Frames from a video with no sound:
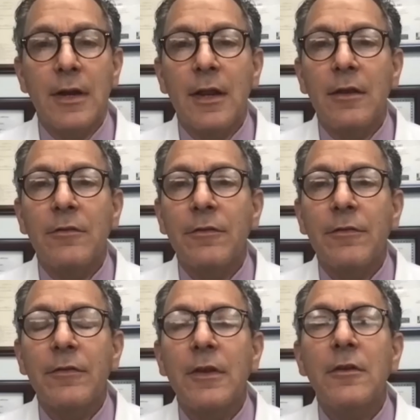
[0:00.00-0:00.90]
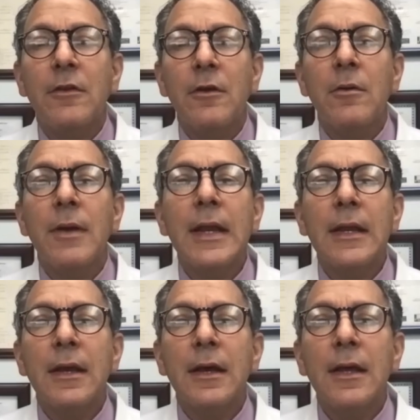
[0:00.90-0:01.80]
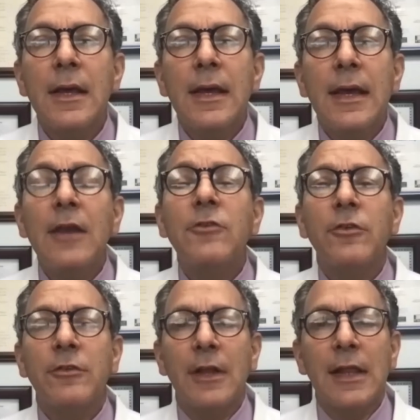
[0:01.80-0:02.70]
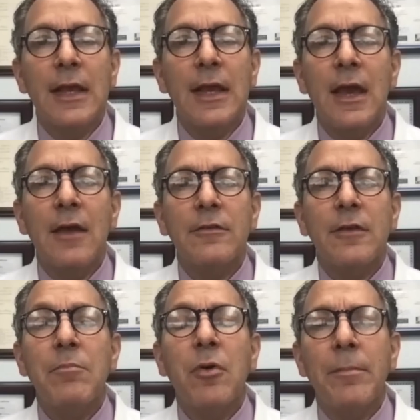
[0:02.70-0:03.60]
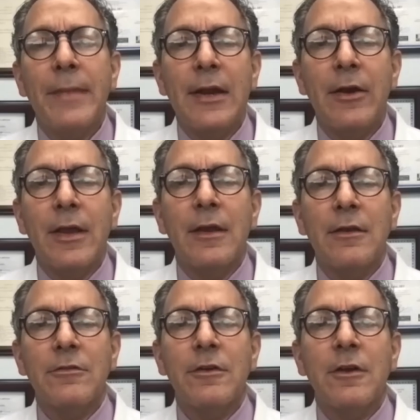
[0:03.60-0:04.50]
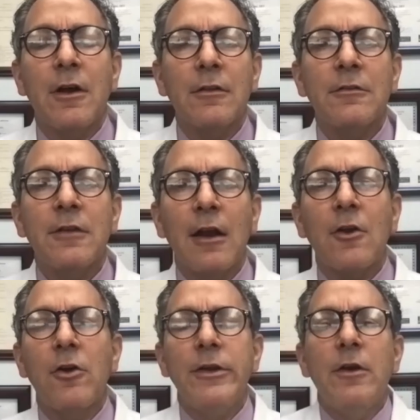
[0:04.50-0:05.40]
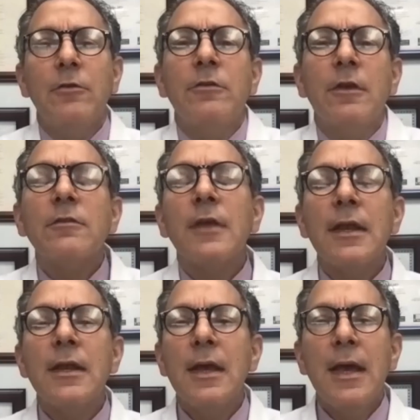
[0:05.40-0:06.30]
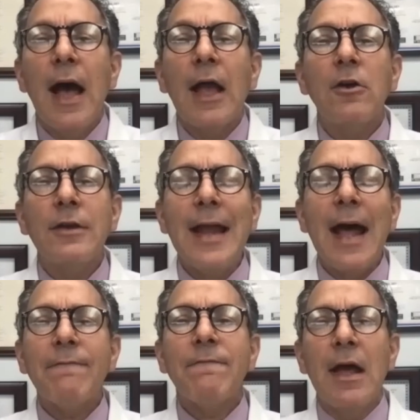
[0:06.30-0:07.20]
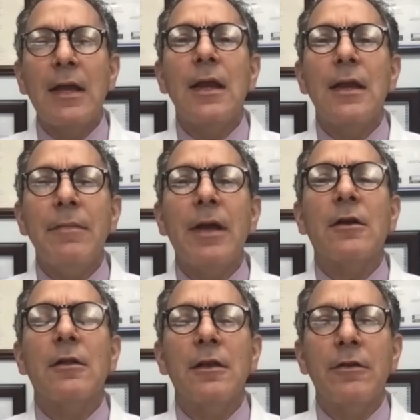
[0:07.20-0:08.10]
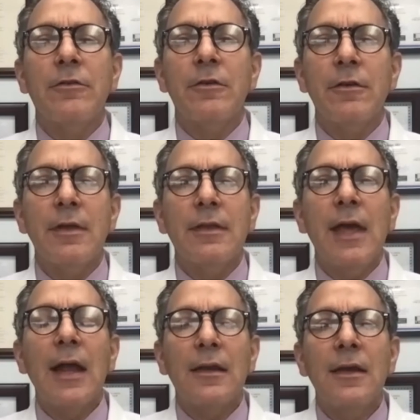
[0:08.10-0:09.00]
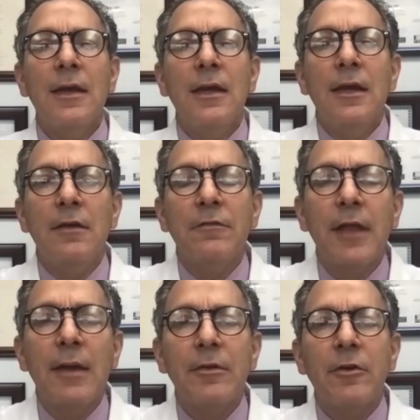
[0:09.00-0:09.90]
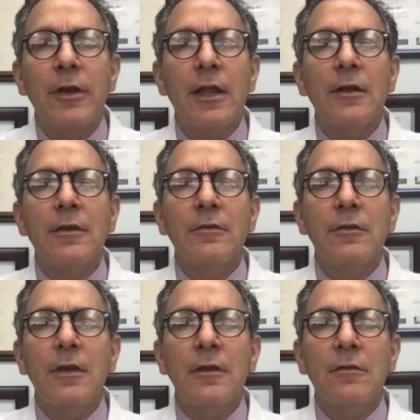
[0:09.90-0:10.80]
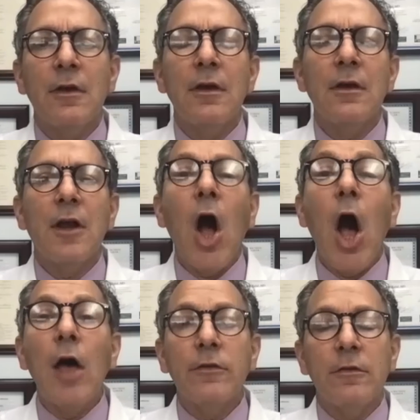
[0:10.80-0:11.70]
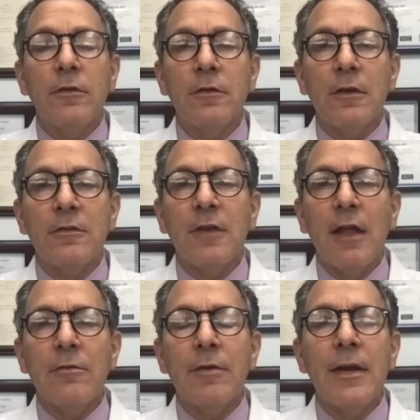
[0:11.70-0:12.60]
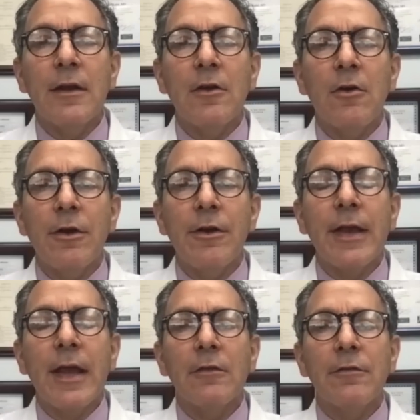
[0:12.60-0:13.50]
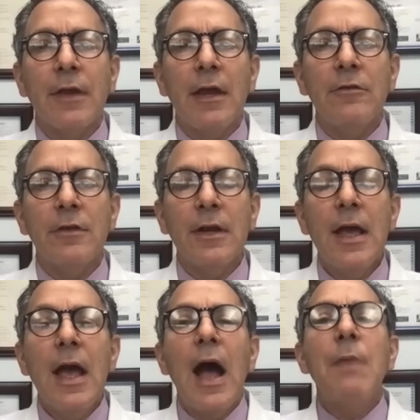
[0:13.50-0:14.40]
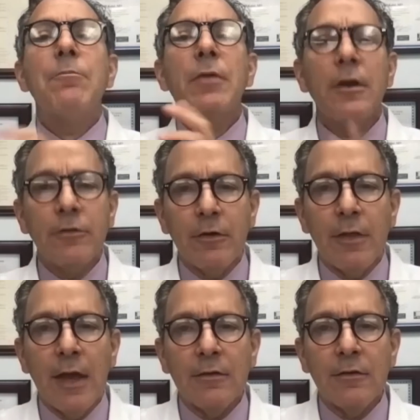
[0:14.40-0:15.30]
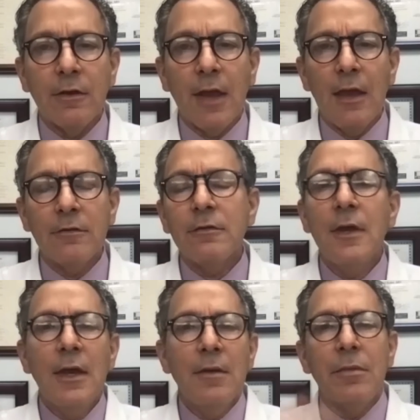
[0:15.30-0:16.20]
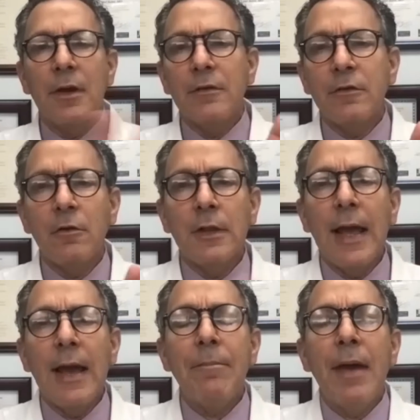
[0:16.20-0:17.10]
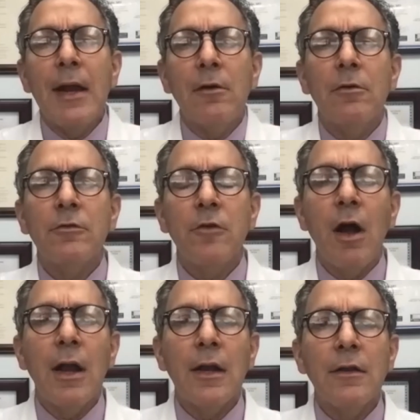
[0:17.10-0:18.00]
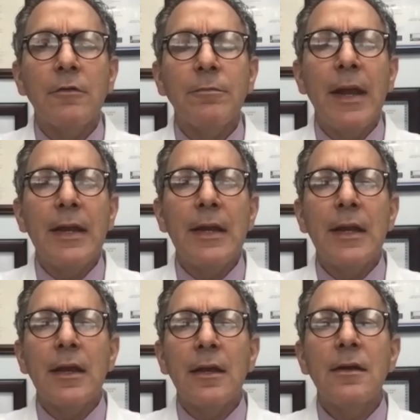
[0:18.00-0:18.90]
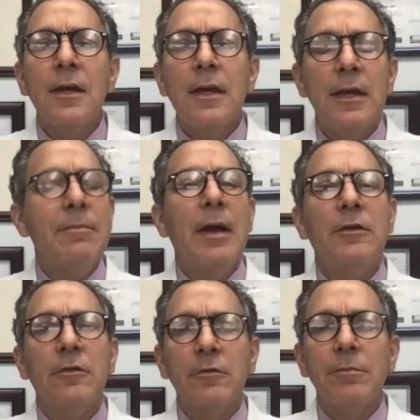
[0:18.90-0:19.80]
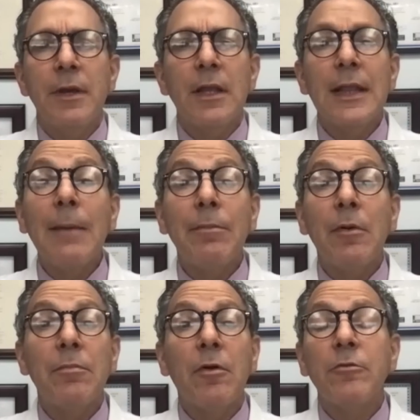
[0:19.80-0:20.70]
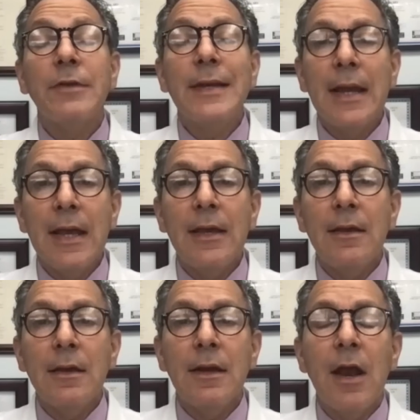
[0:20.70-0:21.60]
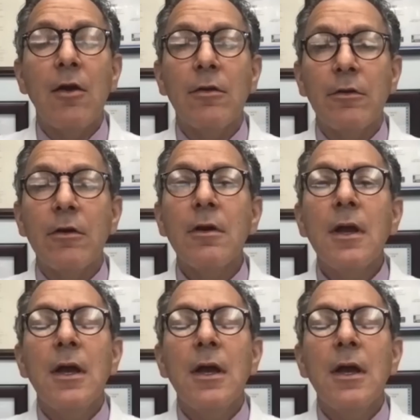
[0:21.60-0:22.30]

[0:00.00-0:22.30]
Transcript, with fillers: at age 52. And uh, interestingly, he has a pulmonary condition called sarcoidosis. And I could not find any medical literature that that inflammatory lung disease uh, causes accelerated coronary calcification. I'm pretty sure that's the case, but his whole lab panel was drawn and is pending, and he might just be a lipoprotein A inheritor.